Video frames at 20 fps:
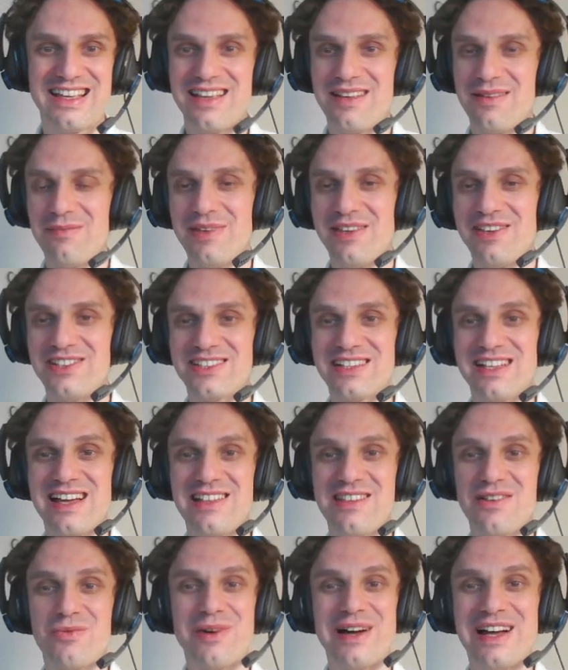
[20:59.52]
because
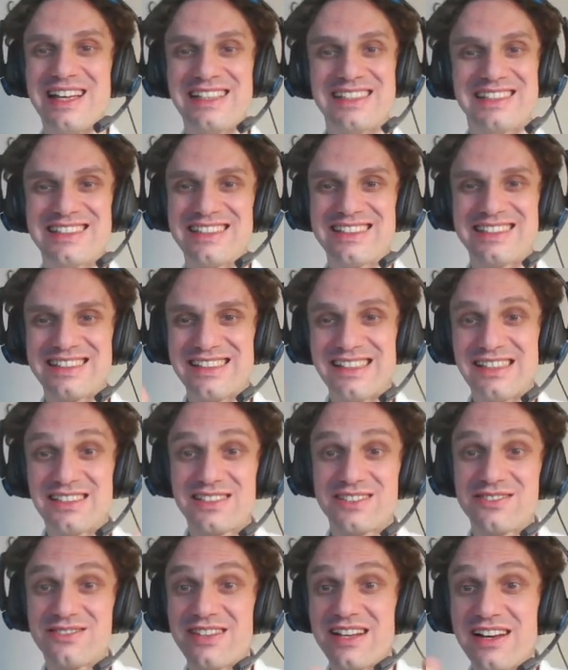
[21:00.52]
otherwise
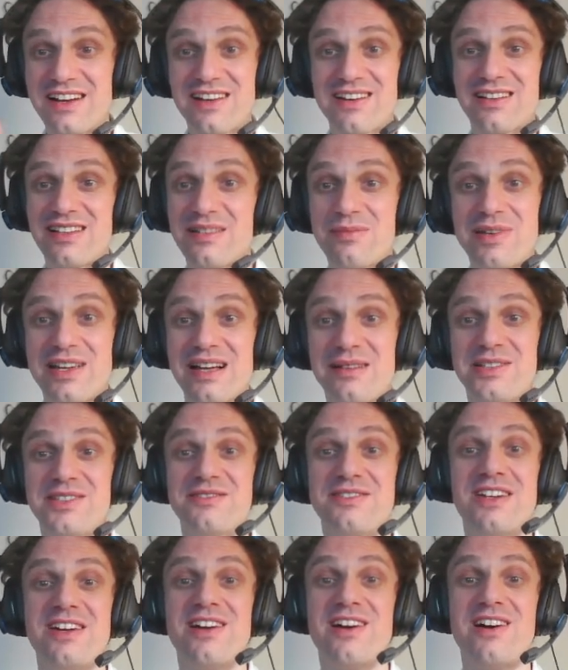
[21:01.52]
it becomes
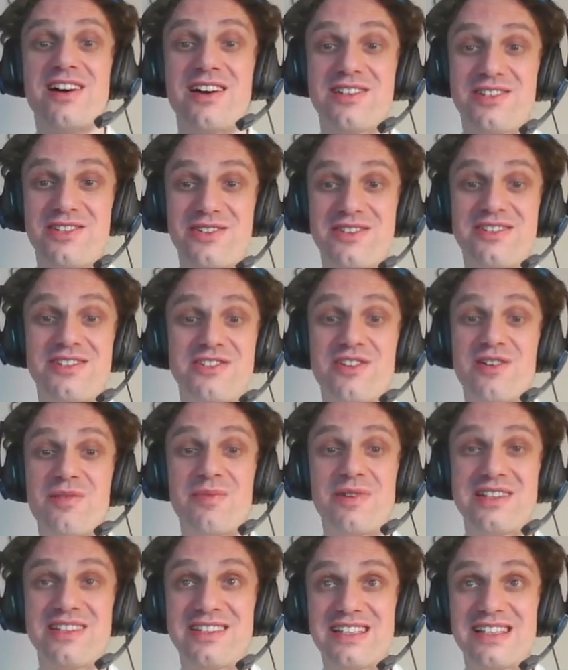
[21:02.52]
very hard to
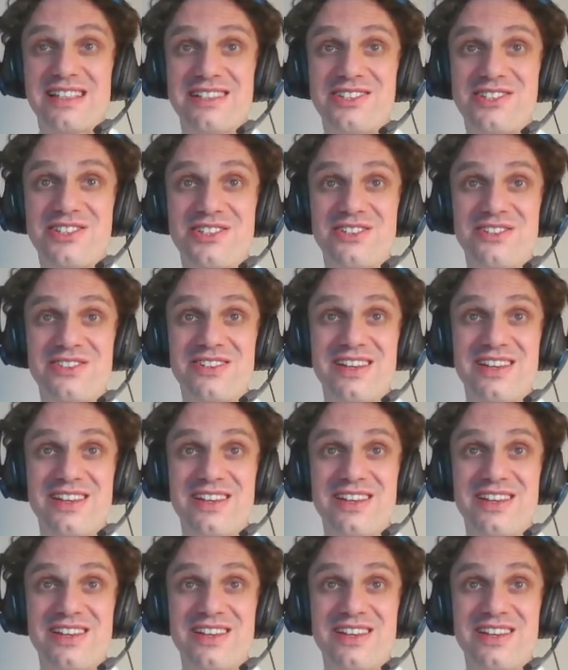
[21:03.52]
interpret and to